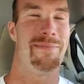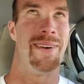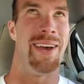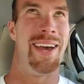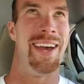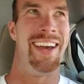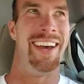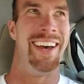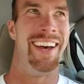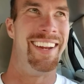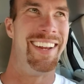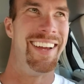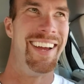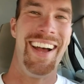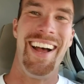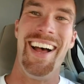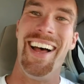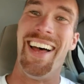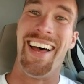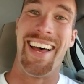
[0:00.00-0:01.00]
Man,
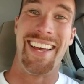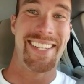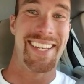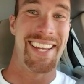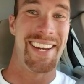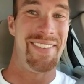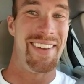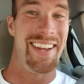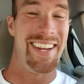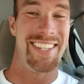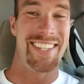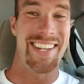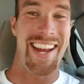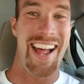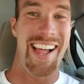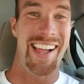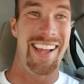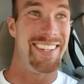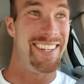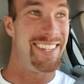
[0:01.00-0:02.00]
that's gonna be a
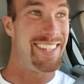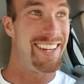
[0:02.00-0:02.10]
challenge.